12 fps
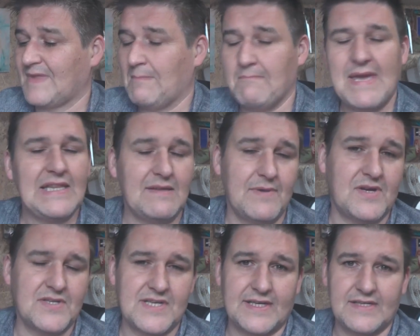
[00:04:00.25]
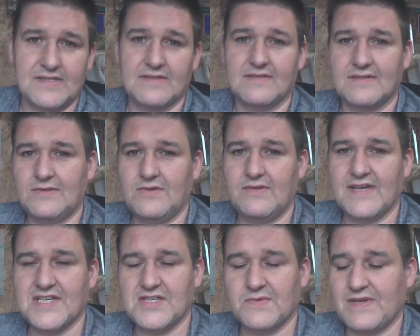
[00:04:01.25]
Mainly because I can do
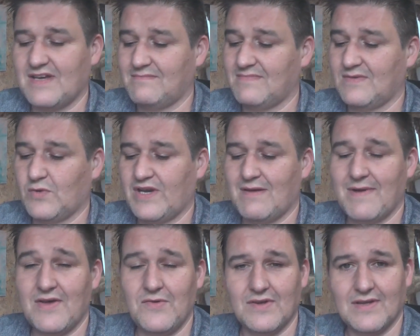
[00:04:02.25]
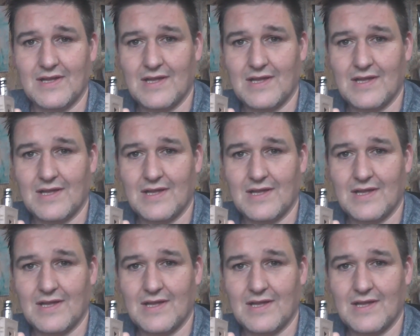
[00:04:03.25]
this when I'm out.